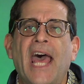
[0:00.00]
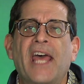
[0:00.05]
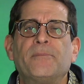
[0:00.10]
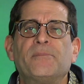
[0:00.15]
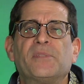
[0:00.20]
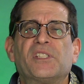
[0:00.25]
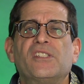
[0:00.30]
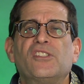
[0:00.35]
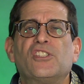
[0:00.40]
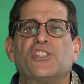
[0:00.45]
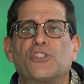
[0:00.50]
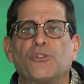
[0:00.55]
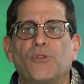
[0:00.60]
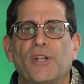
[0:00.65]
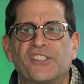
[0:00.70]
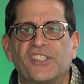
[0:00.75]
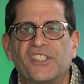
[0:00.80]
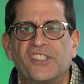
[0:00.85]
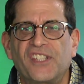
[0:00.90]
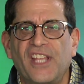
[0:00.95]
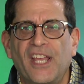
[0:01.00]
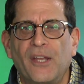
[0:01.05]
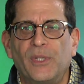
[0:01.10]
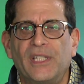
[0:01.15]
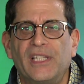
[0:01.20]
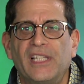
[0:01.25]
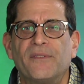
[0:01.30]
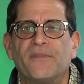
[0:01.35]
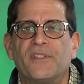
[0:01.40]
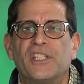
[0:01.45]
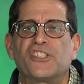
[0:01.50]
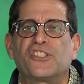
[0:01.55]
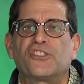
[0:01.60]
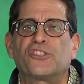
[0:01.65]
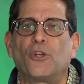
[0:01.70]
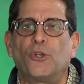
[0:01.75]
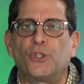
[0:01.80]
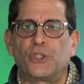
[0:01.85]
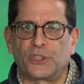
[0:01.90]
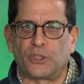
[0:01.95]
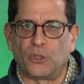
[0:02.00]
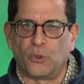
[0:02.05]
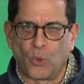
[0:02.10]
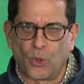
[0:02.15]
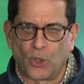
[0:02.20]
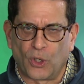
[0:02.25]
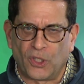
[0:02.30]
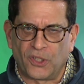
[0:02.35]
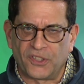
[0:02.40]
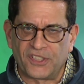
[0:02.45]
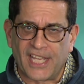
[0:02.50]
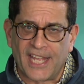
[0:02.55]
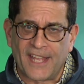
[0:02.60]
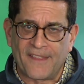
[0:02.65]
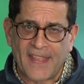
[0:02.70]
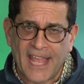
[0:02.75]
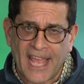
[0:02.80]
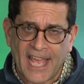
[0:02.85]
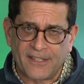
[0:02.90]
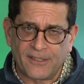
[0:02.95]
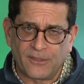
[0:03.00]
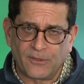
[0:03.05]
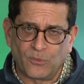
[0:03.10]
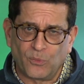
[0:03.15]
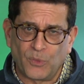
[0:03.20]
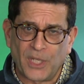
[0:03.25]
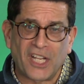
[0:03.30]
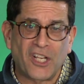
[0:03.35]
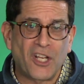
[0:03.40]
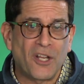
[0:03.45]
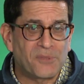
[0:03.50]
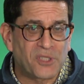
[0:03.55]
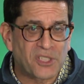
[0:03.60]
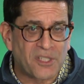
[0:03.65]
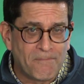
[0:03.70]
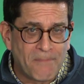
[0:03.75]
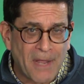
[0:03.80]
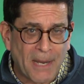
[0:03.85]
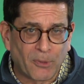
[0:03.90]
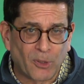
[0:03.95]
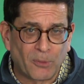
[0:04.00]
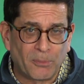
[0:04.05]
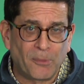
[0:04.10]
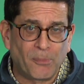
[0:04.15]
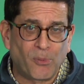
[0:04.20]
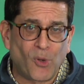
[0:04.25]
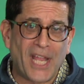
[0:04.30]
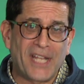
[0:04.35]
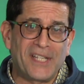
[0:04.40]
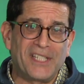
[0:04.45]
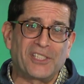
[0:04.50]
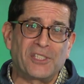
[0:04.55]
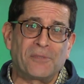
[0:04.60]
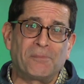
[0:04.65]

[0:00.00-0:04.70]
Adamson stresses that we live in a social world and that, when it comes to memorable brand